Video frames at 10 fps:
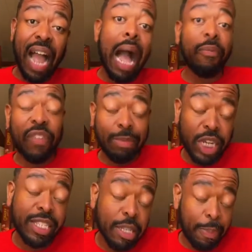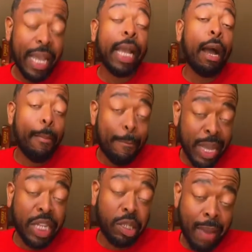I'm from Chesapeake
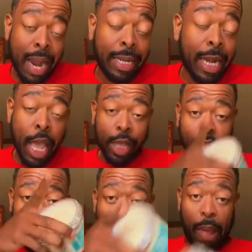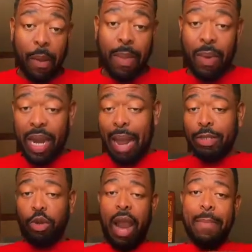Beach, Maryland. So don't play with me when it comes
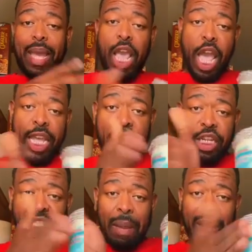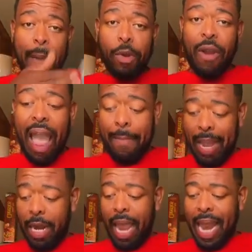to crab meat. Get you some lump crab
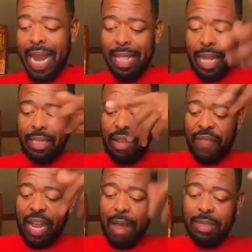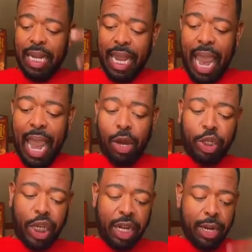meat, okay? Not that stuff that comes in a can or
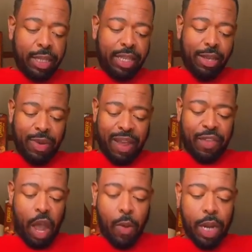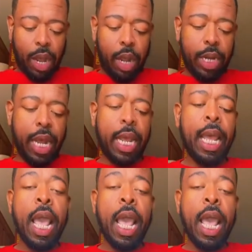chicken of the sea or whatever y'all want to call it, honey.